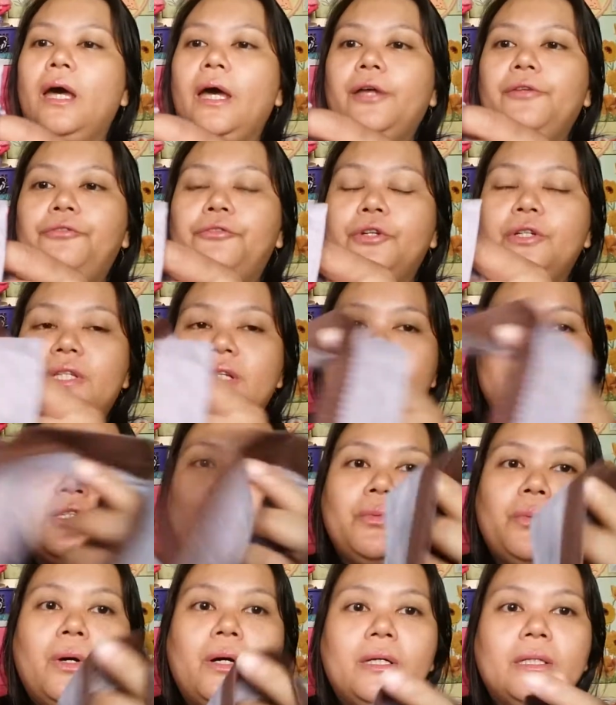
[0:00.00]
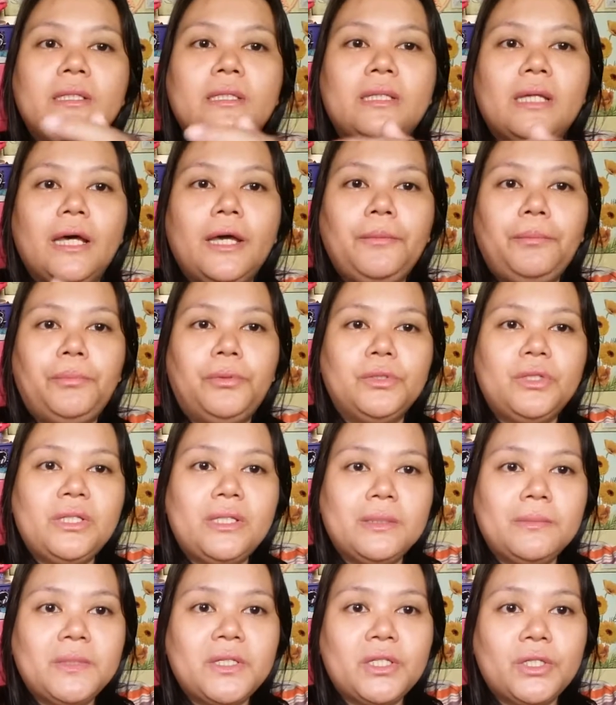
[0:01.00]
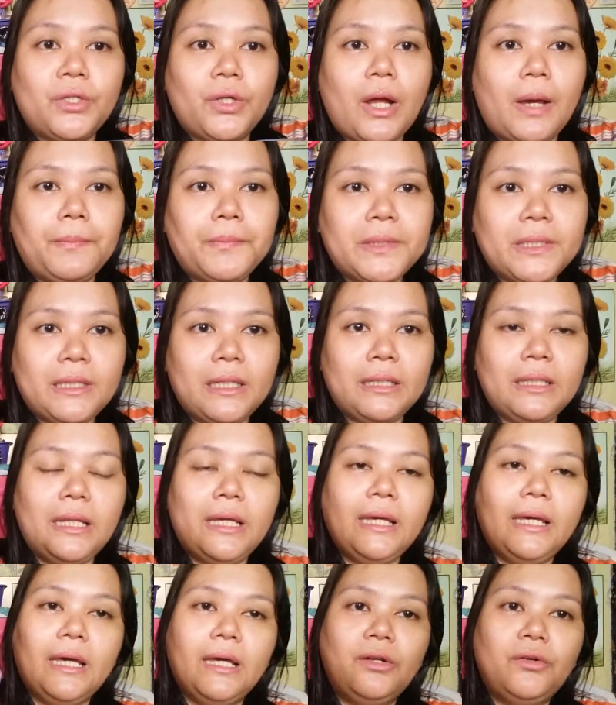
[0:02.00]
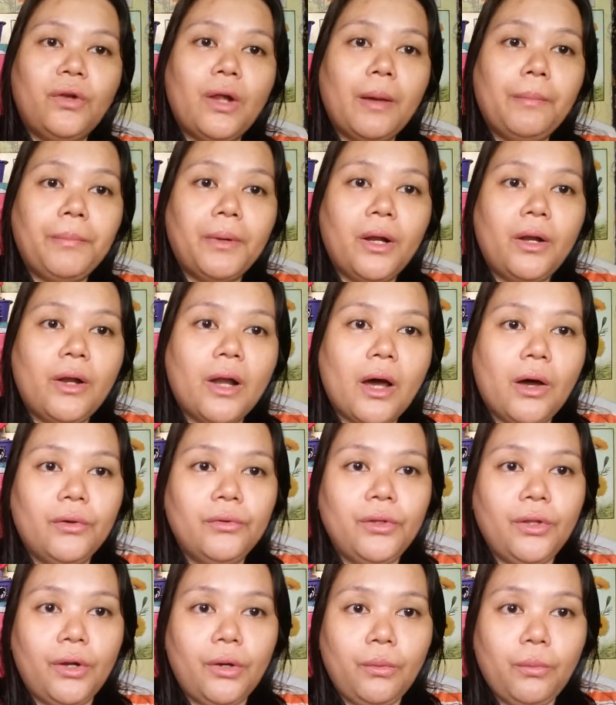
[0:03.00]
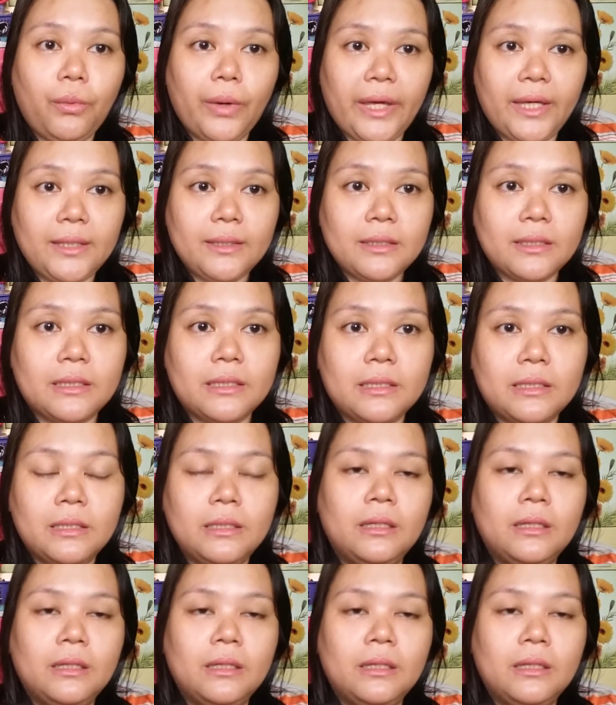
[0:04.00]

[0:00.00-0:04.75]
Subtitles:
And for this ones, I put some straps that they can wrap around their waist,